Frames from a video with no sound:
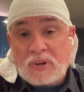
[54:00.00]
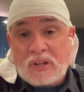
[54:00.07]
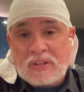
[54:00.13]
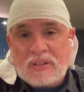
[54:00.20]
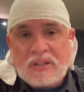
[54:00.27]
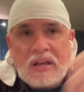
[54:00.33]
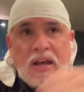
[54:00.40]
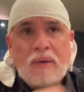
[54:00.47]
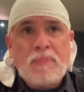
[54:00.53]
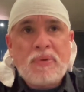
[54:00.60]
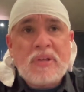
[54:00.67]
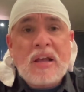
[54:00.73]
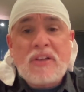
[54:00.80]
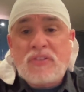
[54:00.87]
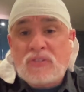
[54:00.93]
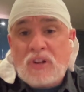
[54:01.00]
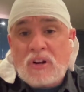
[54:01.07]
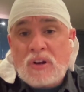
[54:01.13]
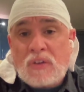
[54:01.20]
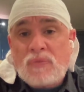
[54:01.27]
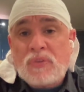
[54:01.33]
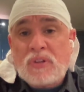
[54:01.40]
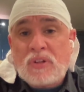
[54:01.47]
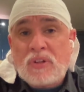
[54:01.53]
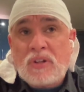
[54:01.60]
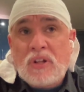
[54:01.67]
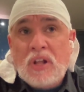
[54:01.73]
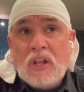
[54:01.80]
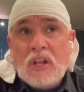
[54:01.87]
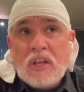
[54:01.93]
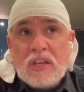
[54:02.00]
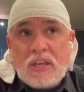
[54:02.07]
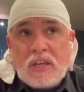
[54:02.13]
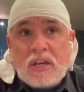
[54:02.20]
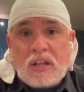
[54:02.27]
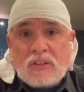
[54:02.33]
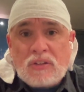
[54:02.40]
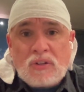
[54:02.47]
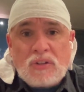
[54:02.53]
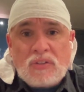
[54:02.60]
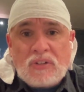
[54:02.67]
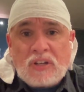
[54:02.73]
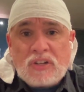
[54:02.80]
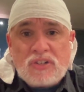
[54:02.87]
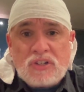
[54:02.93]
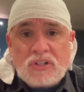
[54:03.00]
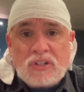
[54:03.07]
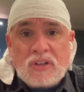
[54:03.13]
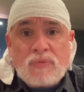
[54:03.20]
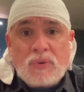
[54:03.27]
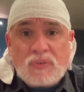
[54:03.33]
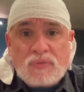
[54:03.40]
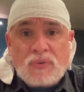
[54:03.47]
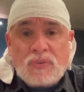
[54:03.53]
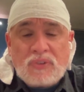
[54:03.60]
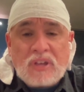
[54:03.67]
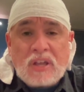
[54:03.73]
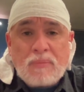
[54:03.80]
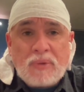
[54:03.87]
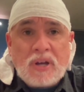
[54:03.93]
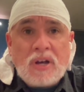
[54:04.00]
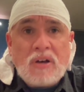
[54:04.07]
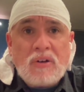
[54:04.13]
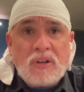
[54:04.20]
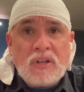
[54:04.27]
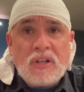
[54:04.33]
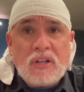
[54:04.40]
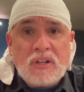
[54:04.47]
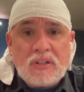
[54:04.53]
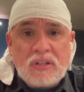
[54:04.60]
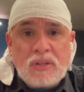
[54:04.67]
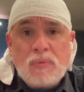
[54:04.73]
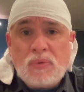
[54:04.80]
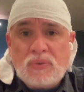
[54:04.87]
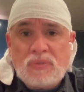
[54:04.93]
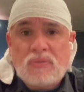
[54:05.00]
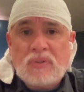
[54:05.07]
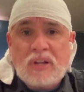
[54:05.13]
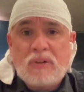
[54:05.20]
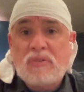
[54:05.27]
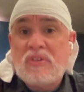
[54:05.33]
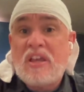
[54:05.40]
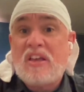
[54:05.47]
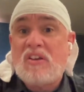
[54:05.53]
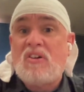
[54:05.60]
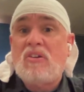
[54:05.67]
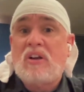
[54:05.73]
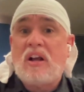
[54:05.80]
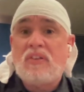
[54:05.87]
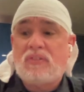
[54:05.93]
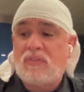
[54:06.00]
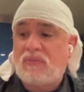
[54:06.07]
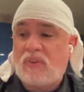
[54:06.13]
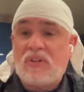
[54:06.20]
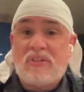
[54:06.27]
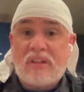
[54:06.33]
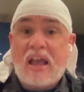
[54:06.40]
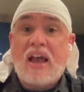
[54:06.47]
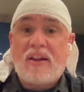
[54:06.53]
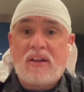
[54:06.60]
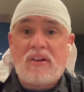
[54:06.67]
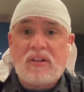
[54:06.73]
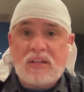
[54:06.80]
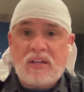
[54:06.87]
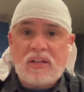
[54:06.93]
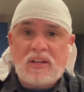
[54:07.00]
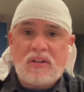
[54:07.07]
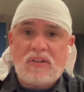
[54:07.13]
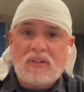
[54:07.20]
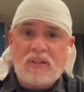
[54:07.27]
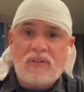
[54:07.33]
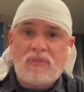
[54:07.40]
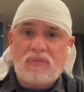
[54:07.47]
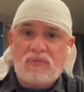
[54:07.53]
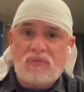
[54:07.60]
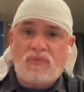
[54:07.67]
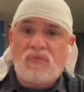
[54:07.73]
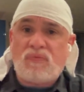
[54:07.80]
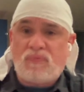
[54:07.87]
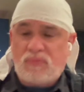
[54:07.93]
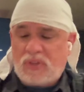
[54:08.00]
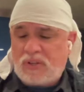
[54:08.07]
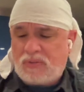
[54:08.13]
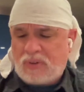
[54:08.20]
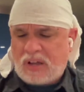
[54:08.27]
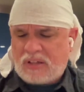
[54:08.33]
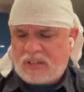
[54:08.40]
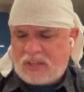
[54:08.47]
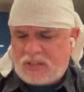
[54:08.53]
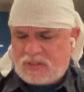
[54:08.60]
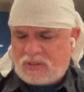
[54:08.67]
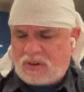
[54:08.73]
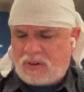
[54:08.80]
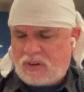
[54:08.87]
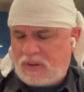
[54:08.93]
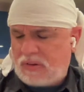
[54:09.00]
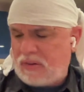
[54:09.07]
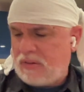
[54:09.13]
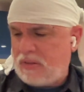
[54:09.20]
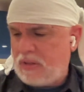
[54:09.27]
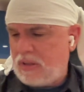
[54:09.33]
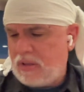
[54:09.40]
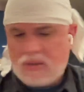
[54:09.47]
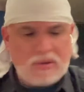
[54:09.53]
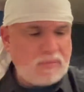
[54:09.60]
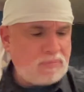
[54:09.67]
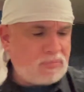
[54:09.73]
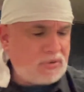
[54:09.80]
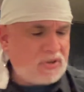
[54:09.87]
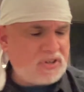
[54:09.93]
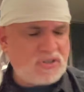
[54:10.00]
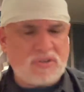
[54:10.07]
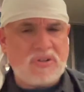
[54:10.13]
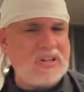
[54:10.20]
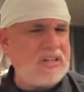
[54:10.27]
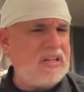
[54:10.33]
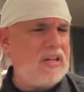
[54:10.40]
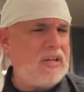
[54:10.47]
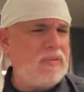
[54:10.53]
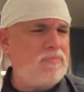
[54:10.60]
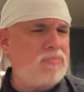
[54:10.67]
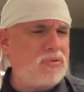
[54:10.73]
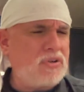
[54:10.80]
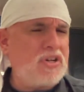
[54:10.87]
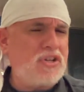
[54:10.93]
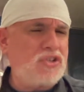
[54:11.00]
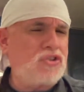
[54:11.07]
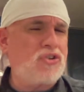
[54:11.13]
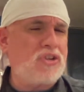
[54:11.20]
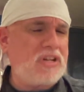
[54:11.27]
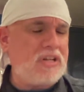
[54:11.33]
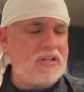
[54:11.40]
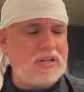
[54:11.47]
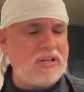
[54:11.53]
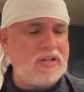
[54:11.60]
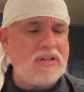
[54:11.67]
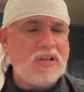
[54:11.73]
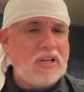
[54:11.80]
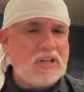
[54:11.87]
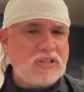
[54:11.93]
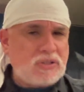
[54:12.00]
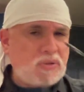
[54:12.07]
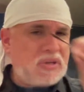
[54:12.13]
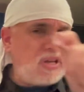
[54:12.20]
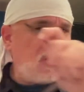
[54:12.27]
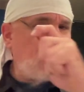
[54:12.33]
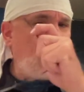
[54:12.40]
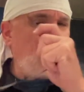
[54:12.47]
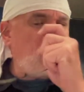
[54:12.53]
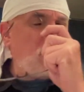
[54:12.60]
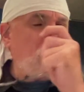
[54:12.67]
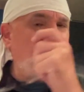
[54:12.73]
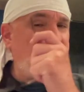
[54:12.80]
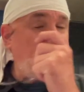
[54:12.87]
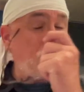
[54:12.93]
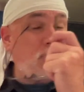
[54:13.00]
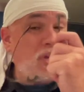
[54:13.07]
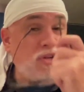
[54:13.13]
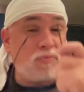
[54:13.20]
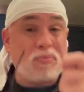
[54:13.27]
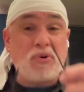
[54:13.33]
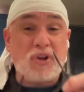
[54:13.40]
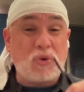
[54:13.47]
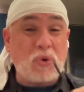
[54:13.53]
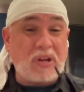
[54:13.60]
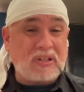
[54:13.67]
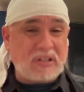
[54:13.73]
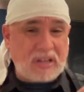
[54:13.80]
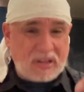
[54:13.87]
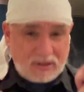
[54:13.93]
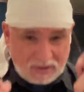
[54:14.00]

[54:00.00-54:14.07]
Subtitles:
got to that. But yeah, he started off with he got the second gen Leaf when it first came out, and he was like taking all kinds of data, and I think he started it. Pretty sure he did. So he and I were on the same page pretty quickly.